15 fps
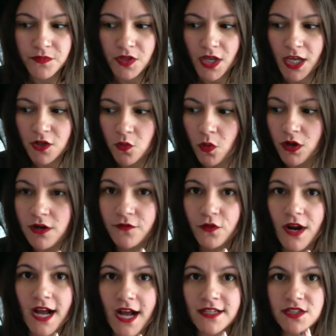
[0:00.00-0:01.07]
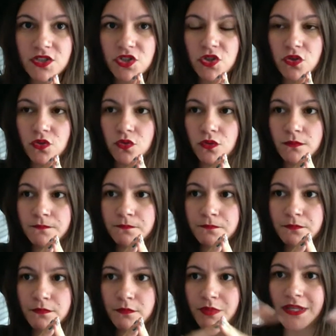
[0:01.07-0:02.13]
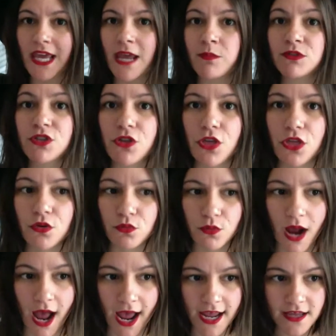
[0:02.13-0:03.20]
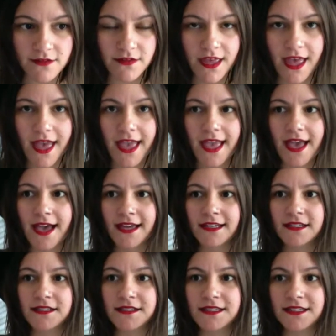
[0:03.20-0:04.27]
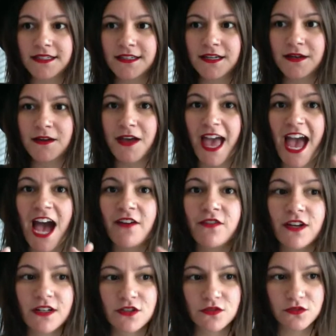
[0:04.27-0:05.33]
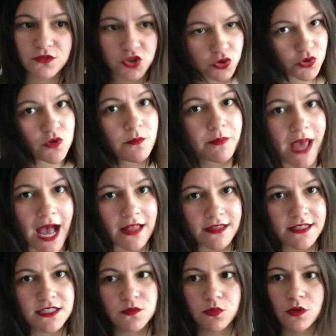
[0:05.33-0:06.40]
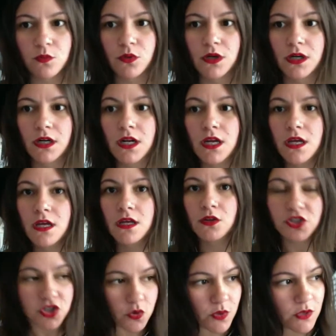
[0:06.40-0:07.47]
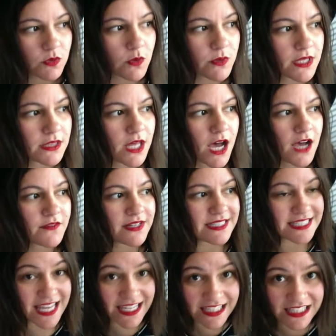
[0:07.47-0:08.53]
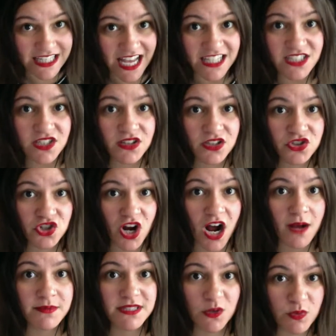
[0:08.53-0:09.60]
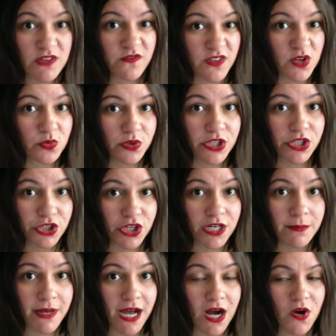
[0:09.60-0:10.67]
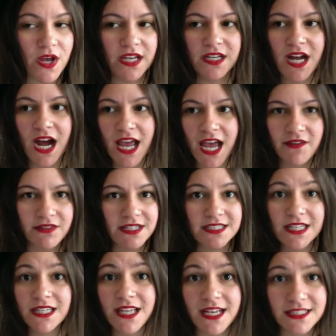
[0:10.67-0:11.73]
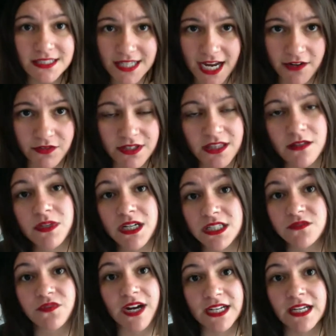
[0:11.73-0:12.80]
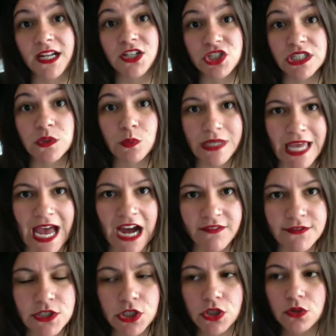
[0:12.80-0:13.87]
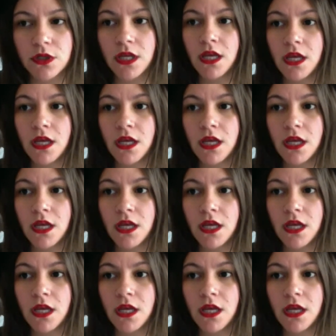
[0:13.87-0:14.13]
in order for us to be able to thrive and have true balance where we're doing what we love and saying yes to the jobs that we feel really good about and not having to say yes to everything because financially we have to